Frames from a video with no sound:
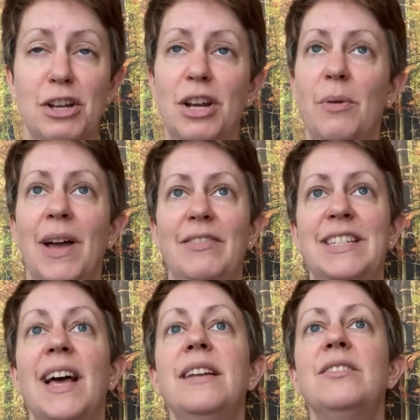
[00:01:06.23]
We have a
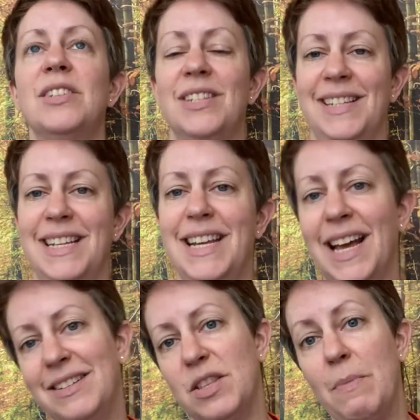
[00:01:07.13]
tendency,
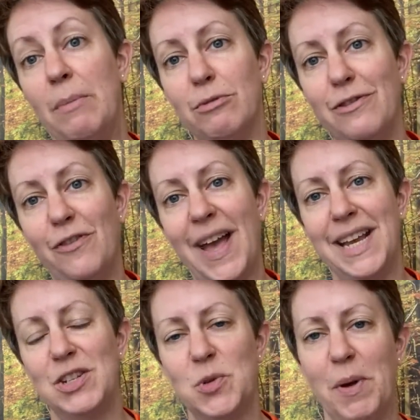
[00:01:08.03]
as the memory
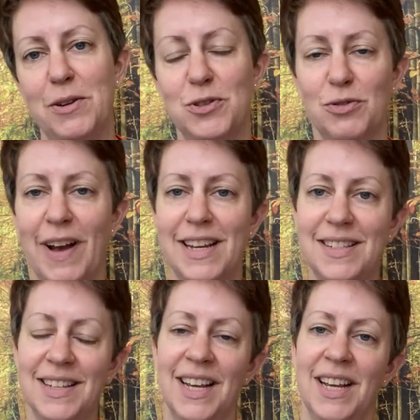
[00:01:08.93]
fades
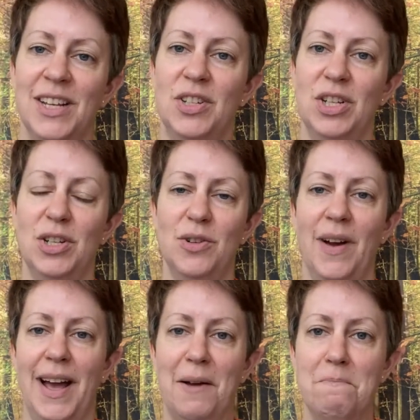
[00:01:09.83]
post-race, to
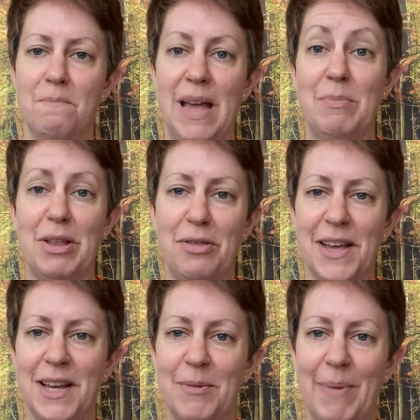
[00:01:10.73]
maybe
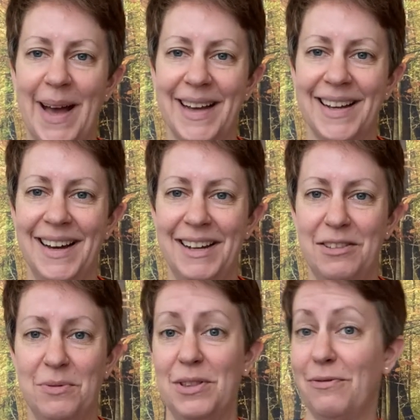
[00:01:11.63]
think back either
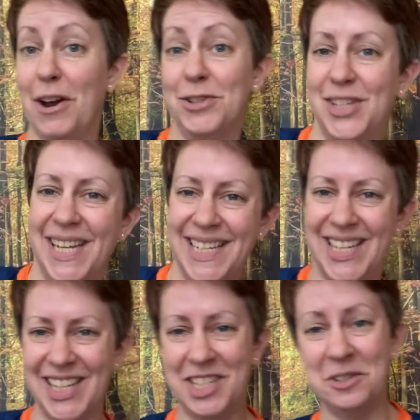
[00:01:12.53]
with
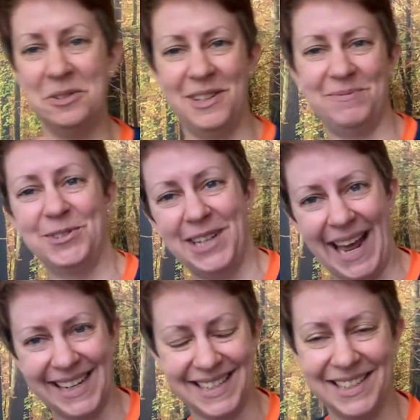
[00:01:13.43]
rose-tinted or with more
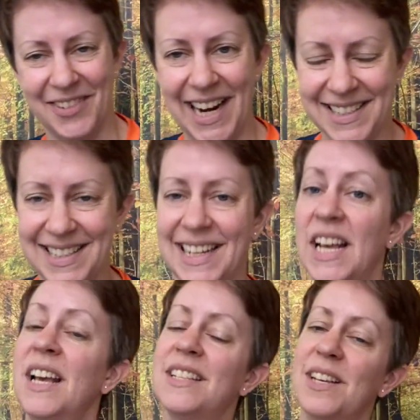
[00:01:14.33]
negative glasses.
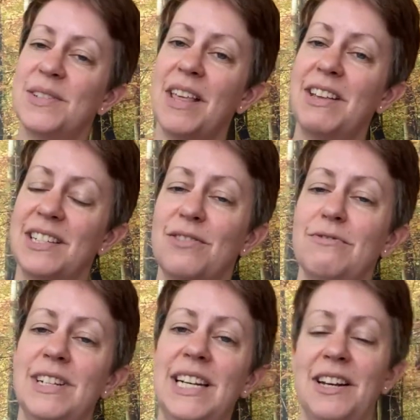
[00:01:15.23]
So I think it's a
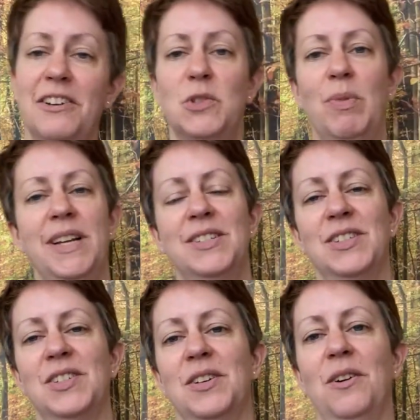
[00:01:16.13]
really nice place to
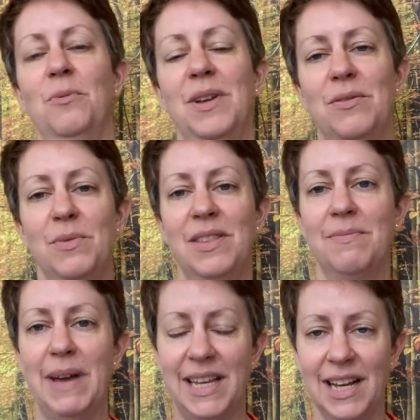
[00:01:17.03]
start with
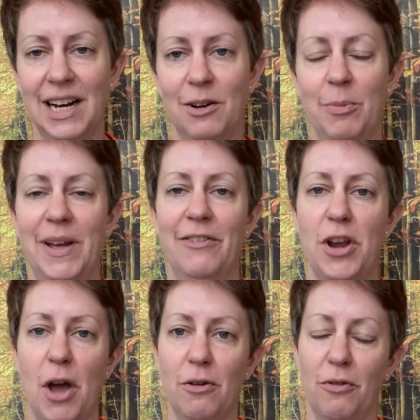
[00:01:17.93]
making a little bit of a
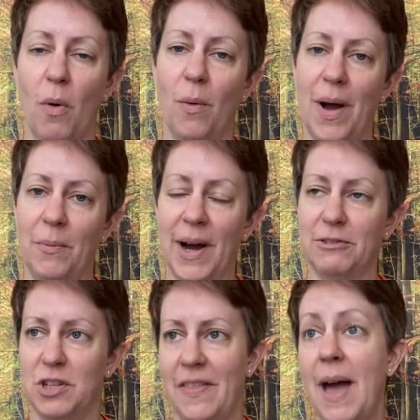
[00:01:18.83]
note of what went well.
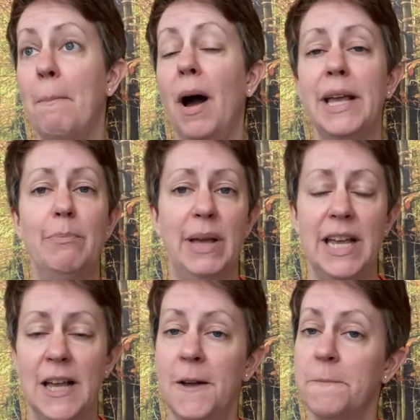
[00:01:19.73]
So that might
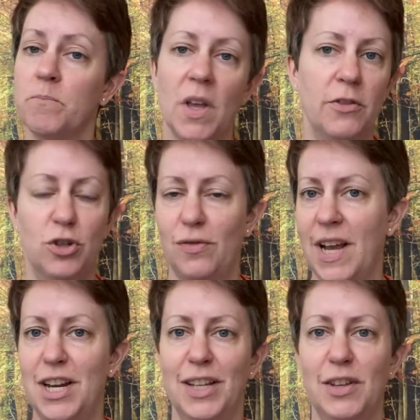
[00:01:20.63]
be the
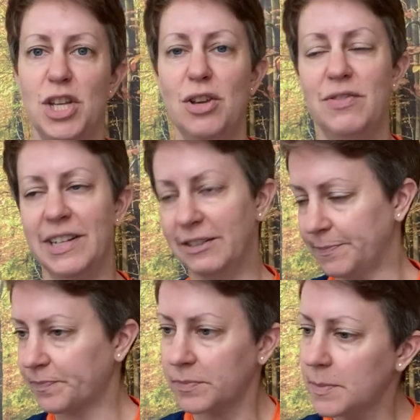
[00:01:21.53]
training that you did.
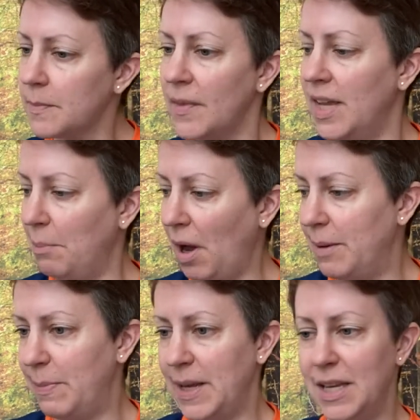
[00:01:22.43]
It might
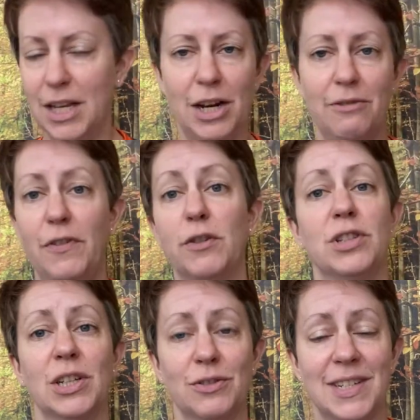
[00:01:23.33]
be,
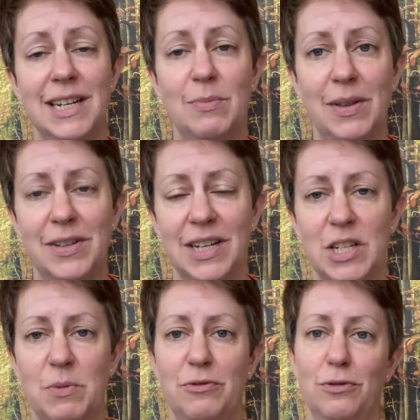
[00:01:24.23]
focusing on sleep in the days
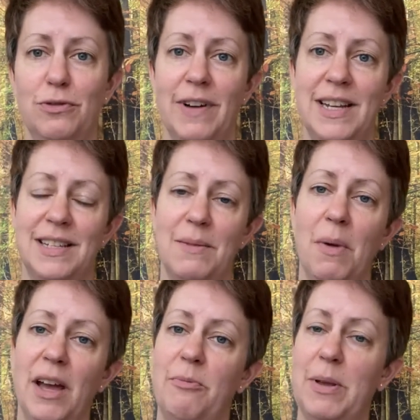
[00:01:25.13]
before the race. It
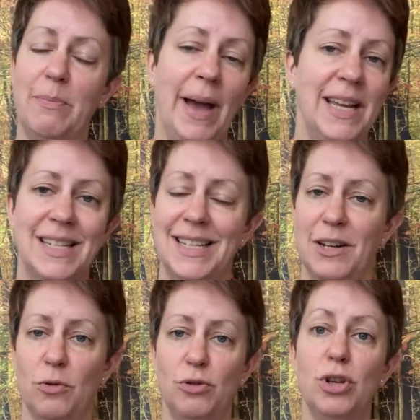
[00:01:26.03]
might have been pacing
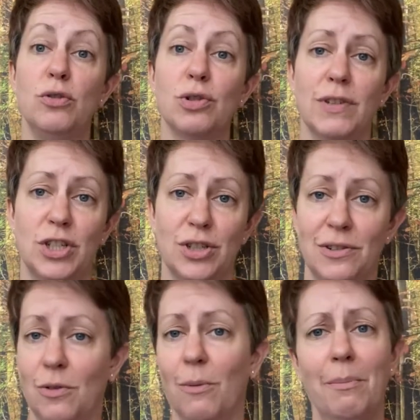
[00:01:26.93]
or nutrition
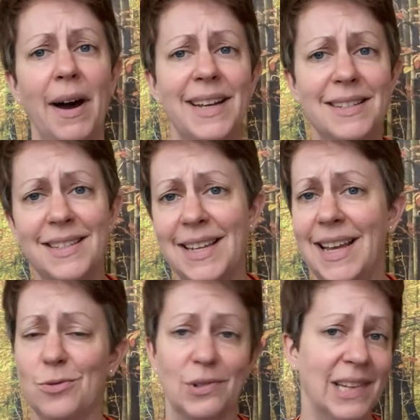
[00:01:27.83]
or
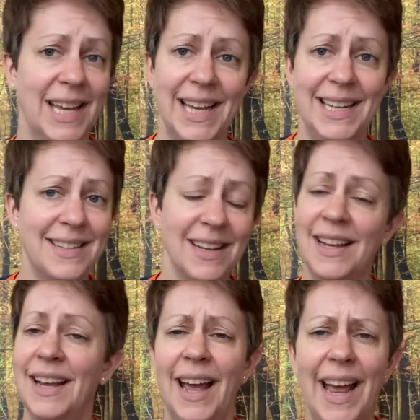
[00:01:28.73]
mindset or kit,
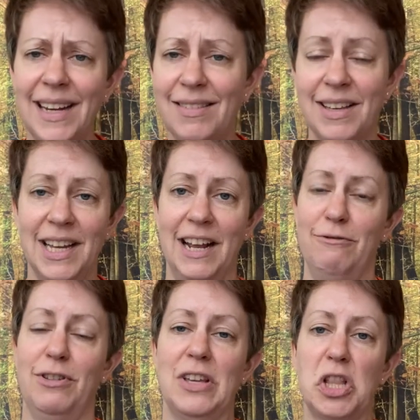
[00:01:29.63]
anything and
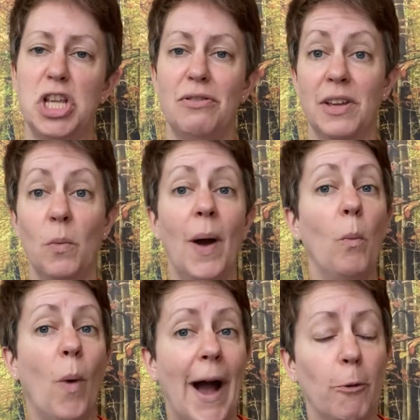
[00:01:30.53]
everything that you think went
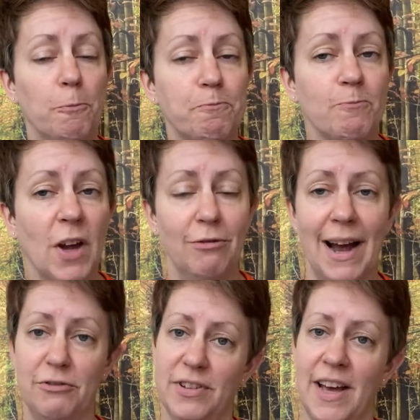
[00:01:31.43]
well
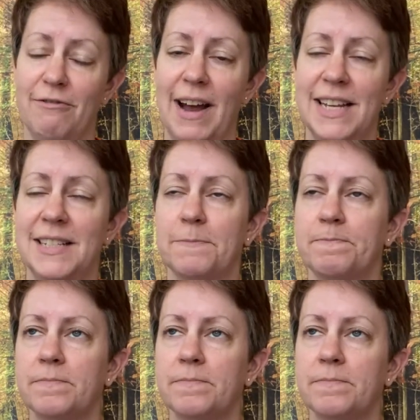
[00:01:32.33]
around that race.